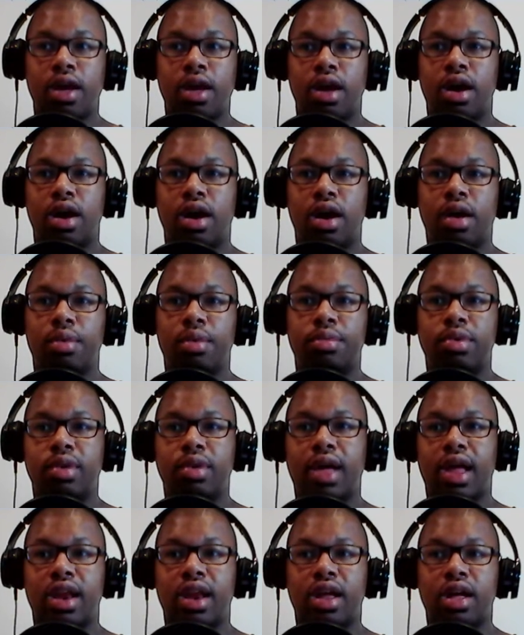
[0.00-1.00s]
You
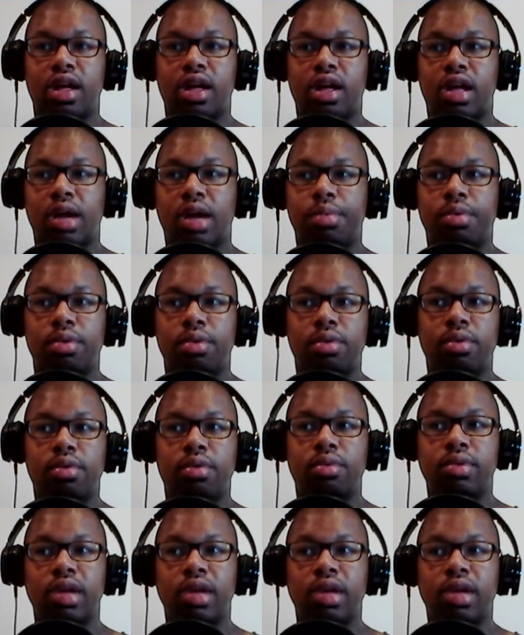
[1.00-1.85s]
got a couple